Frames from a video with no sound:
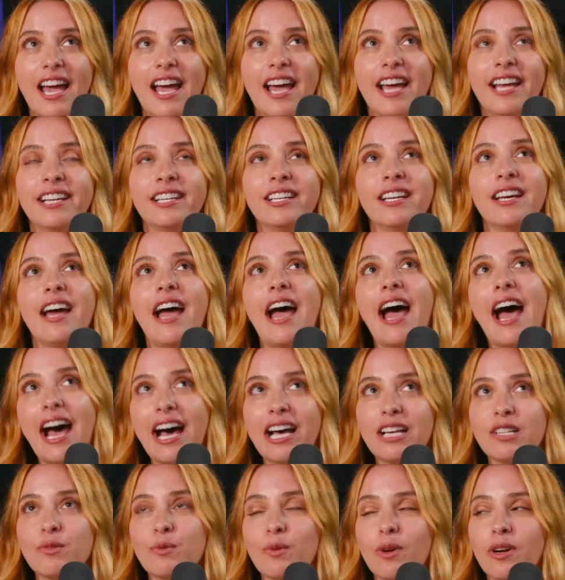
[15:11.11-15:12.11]
And
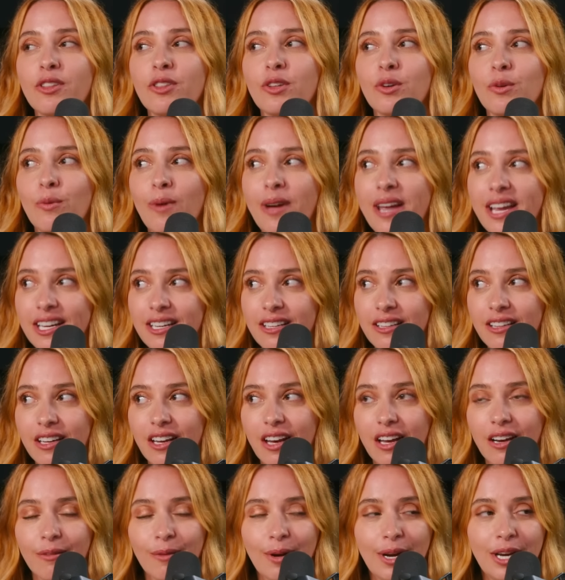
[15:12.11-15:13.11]
as we're on the way to the
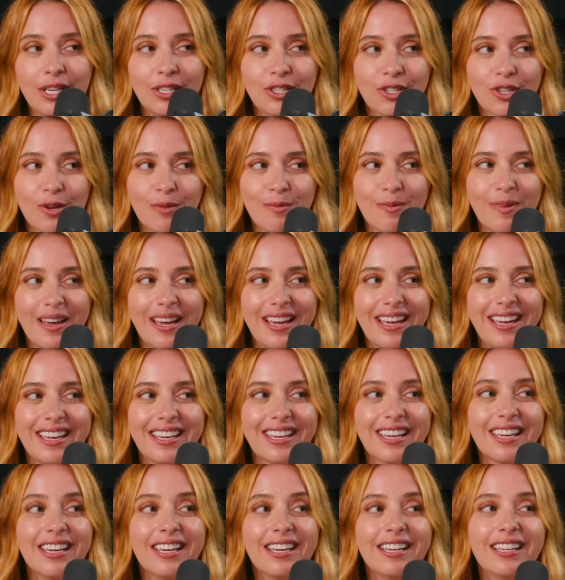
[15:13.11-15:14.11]
gun range, I'm
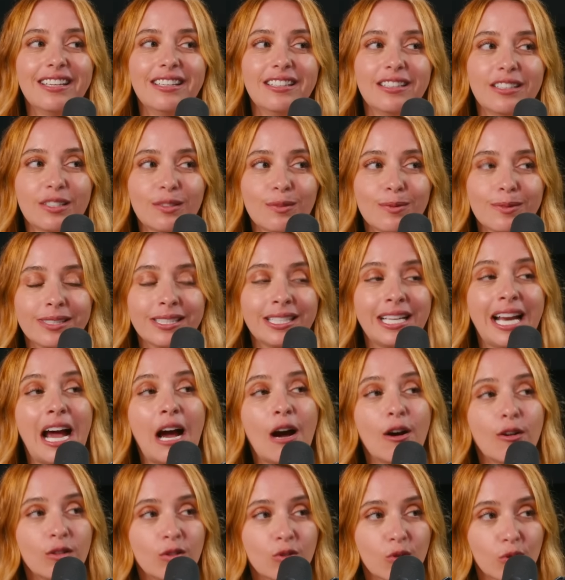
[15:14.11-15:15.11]
like, this was an
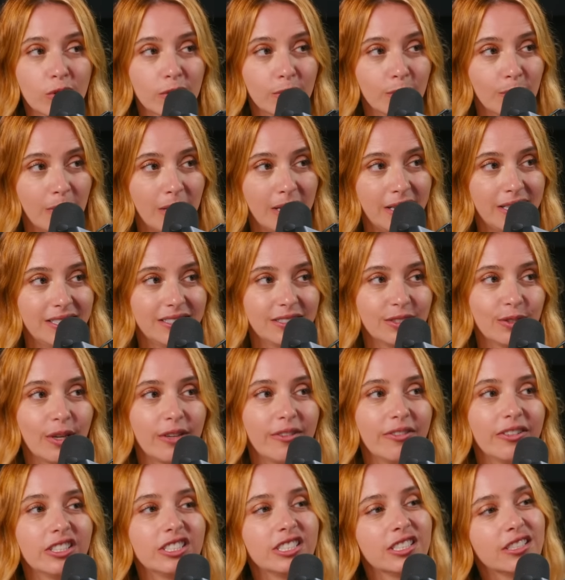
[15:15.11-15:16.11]
outdoor one. So I
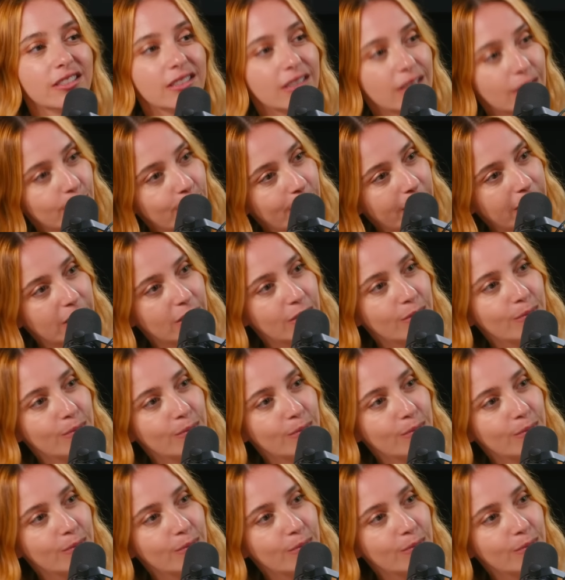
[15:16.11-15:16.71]
felt a little better.